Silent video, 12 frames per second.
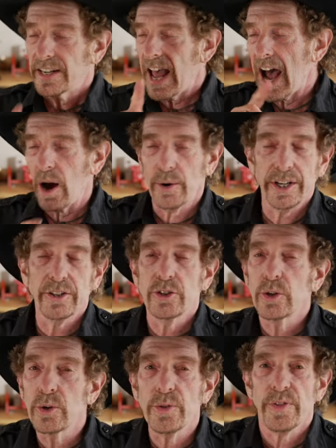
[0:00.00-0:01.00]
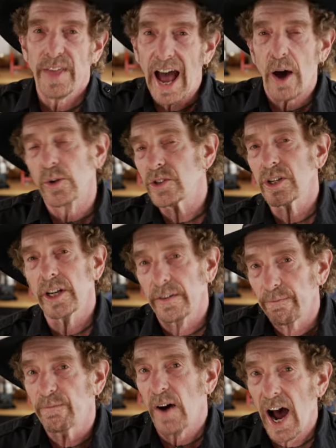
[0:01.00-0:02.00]
Now in two
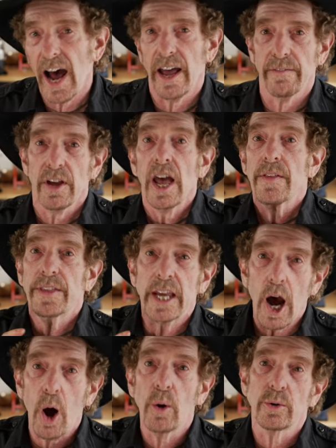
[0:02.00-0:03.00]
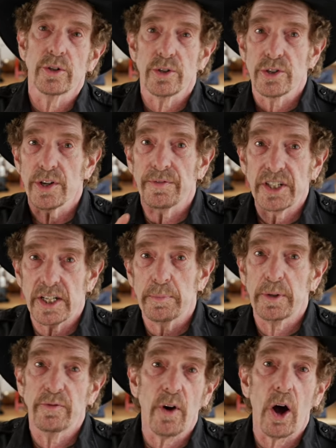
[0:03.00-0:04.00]
thousand five, the owners of
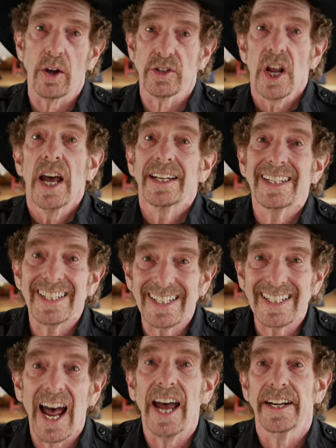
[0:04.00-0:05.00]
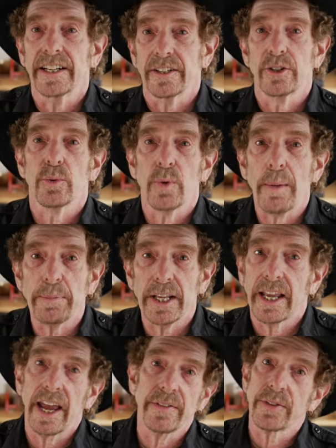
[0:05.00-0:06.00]
Sipi Falls decided to
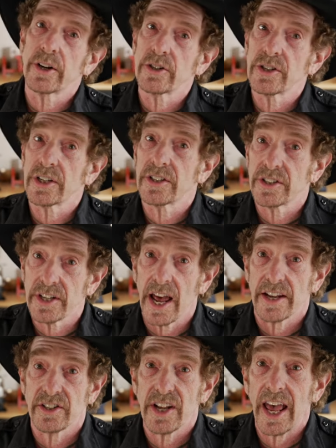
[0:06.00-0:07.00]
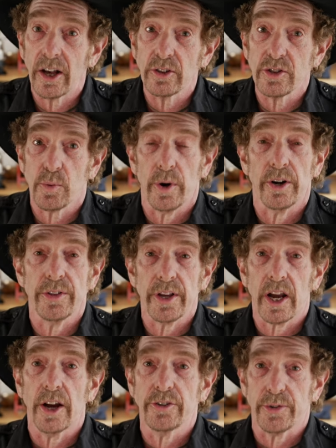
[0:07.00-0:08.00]
replicate their success elsewhere in the
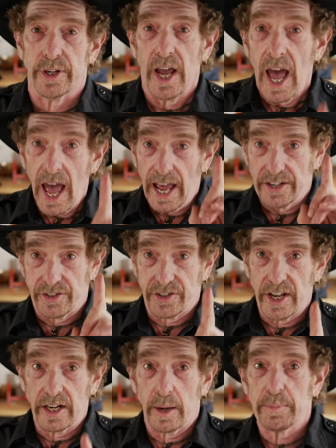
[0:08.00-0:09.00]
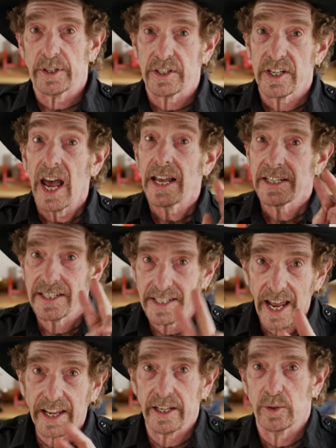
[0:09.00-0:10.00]
country and set up its
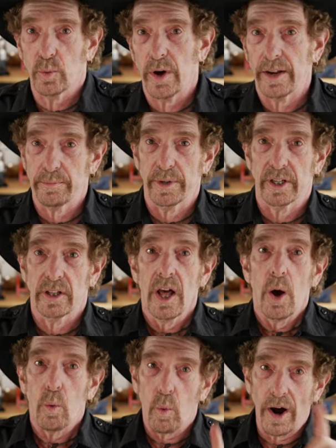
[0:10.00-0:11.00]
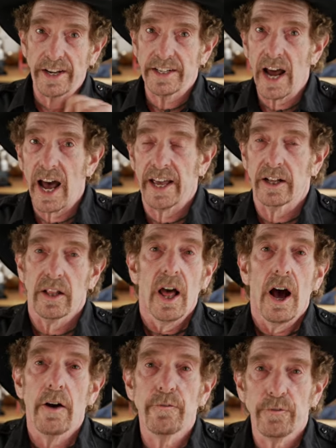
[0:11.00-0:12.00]
second wet mill, White Nile,
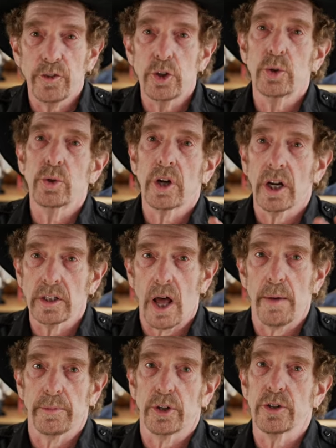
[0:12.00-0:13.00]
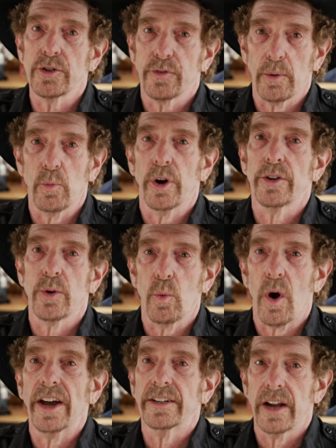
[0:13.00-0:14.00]
a few kilometers from where the
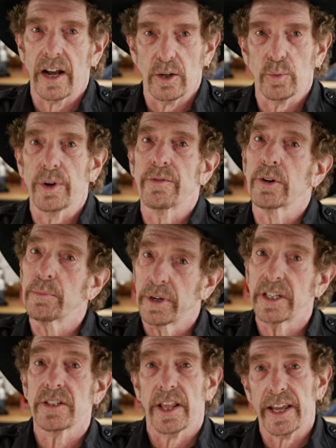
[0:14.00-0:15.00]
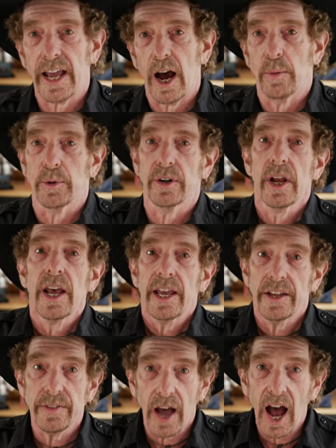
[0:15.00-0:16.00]
White Nile River meets Lake Albert
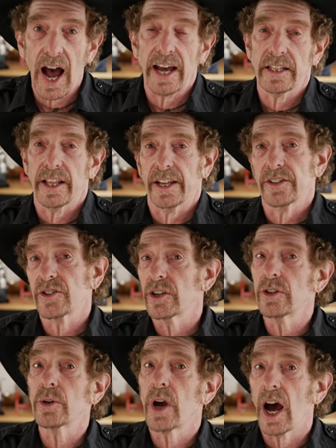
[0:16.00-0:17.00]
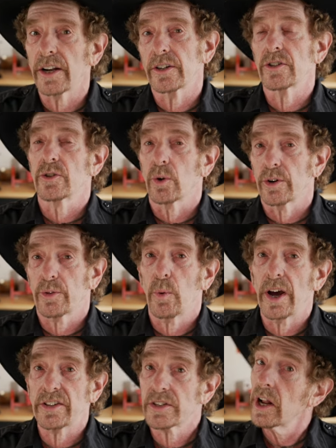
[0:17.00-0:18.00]
in the highlands in Uganda's
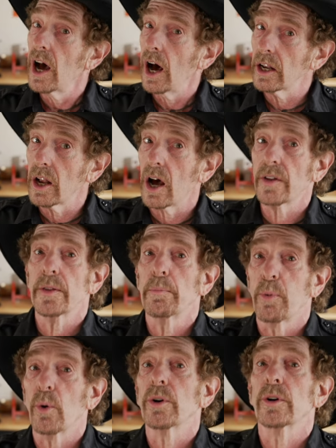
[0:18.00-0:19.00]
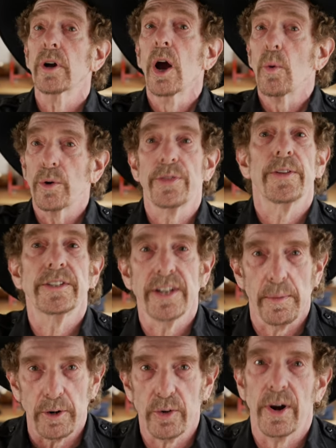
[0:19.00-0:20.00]
northwest, along the border with the
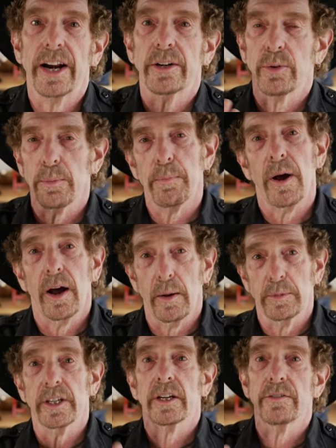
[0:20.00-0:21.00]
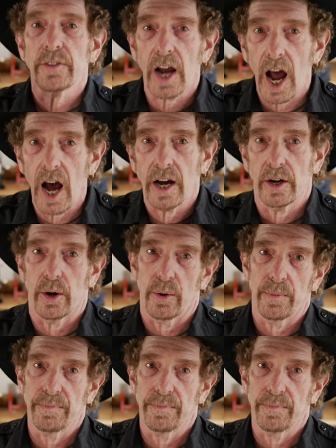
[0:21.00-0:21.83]
Democratic Republic of Congo.